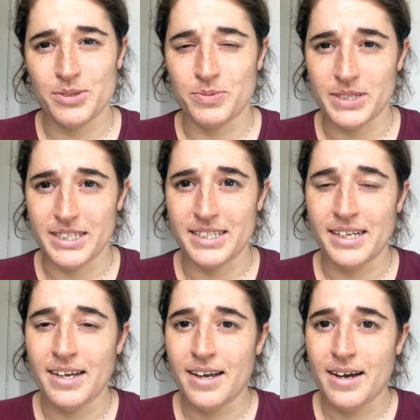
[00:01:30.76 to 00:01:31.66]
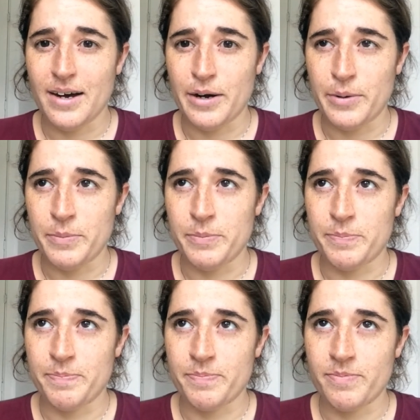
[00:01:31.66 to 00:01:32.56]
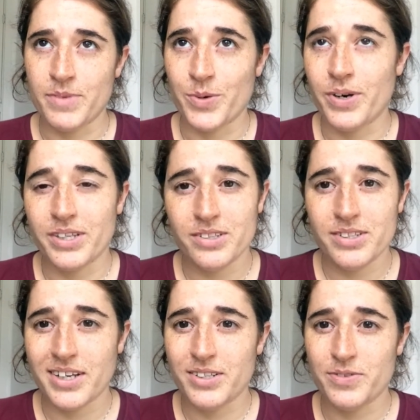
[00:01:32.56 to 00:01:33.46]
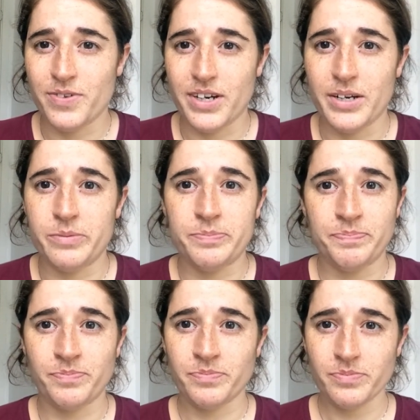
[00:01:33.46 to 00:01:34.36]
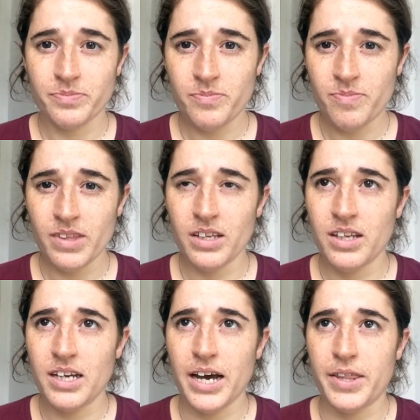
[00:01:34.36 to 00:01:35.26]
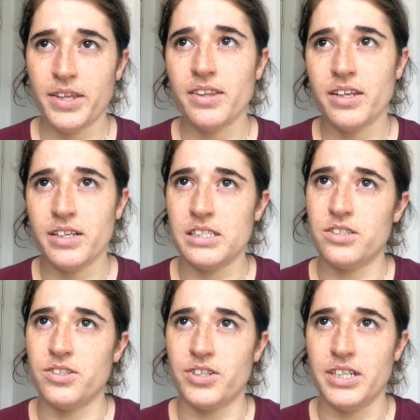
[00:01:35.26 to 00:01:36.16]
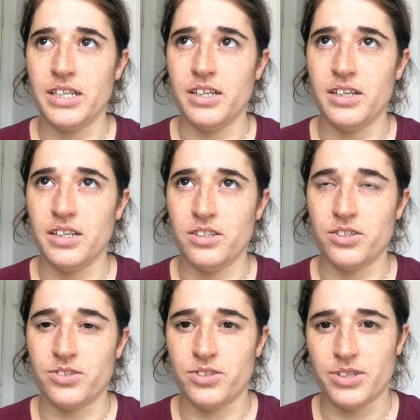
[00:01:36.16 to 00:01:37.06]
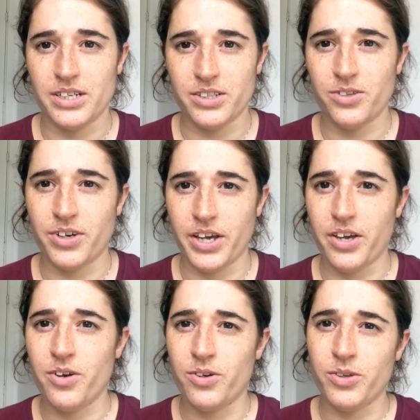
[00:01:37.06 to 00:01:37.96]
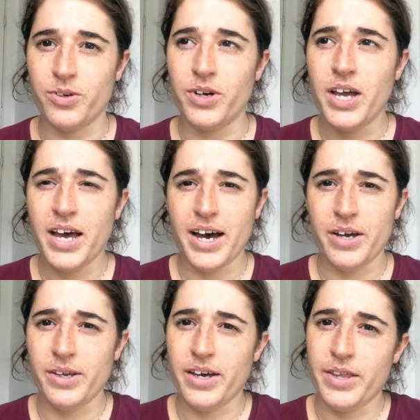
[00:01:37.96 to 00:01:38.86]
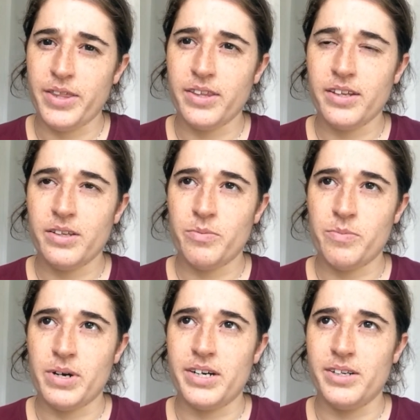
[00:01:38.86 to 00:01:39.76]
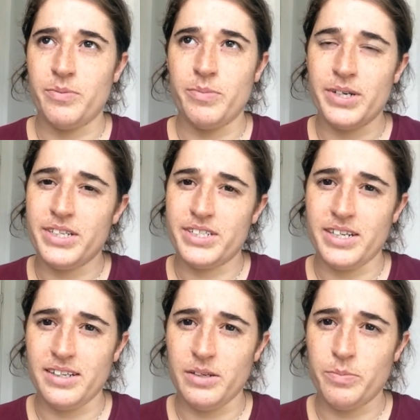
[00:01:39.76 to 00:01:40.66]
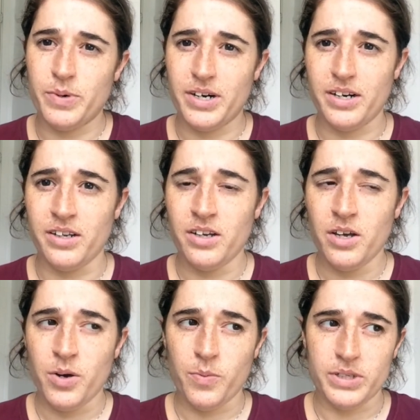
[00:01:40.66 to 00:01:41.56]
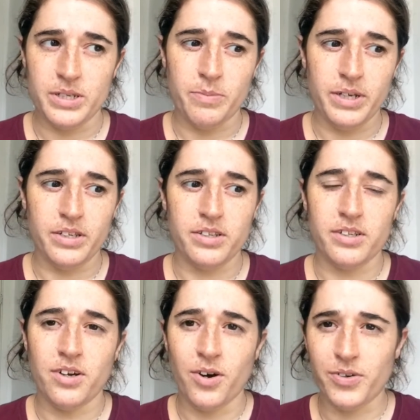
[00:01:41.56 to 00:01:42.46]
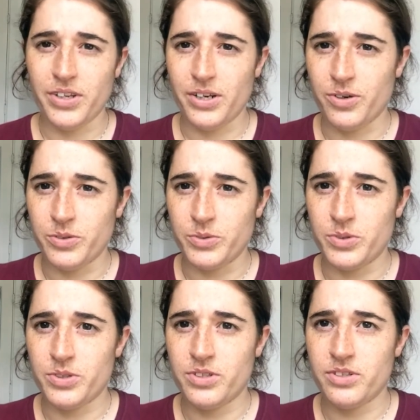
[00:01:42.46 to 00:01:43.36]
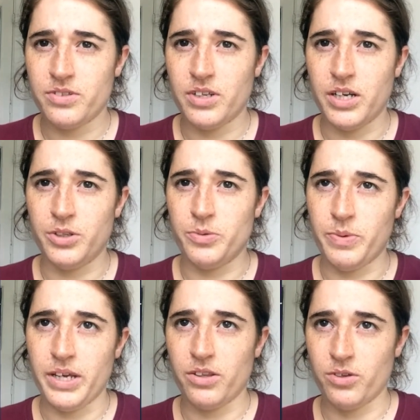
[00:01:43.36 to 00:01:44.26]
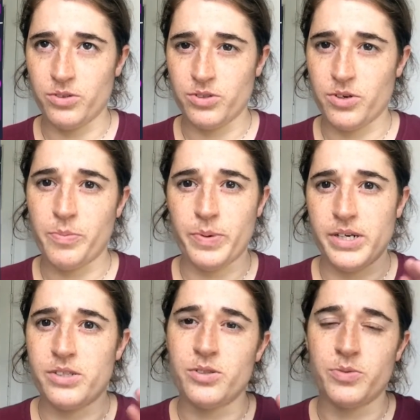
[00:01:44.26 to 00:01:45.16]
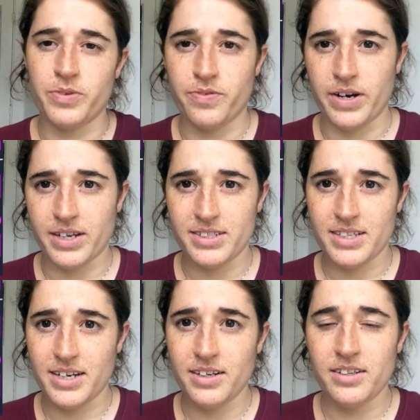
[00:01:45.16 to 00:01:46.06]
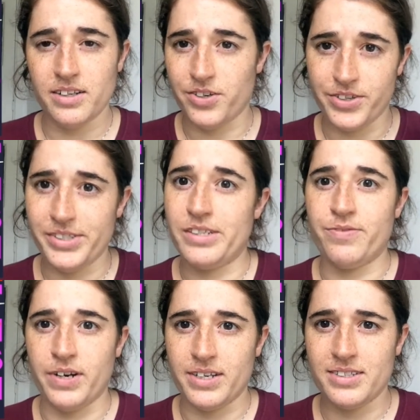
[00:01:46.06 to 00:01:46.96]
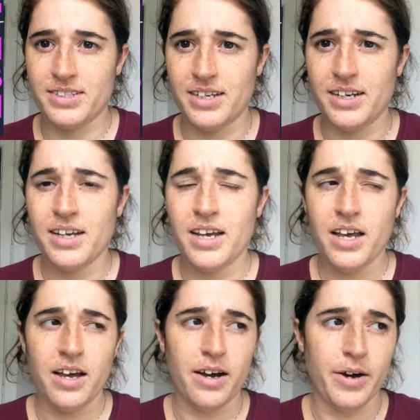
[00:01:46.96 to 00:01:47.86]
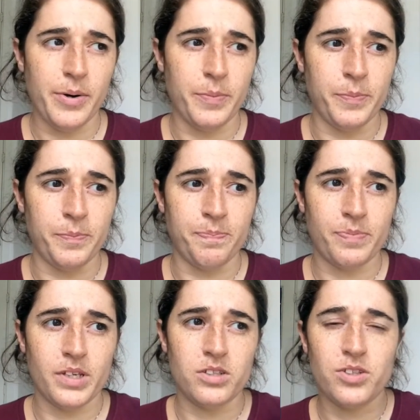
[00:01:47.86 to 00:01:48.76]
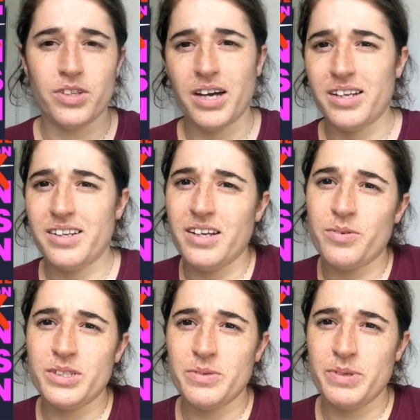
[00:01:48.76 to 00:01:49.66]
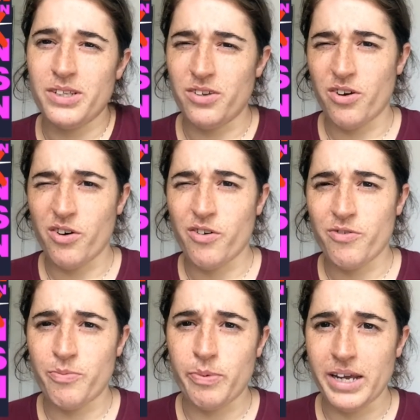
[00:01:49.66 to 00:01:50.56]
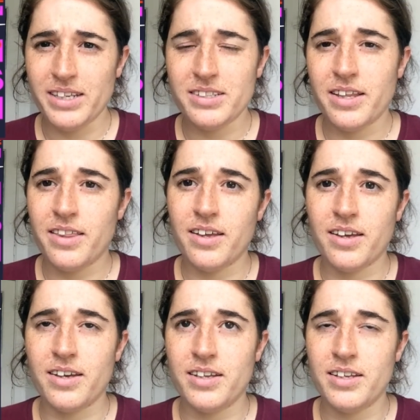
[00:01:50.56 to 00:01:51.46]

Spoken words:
weird. The writing style is fine. I think the story is constructed okay, although I think that the Mary Shelley part was a bit on the nose to make those comparisons with Frankenstein, the original Frankenstein. So that was a bit off place. I think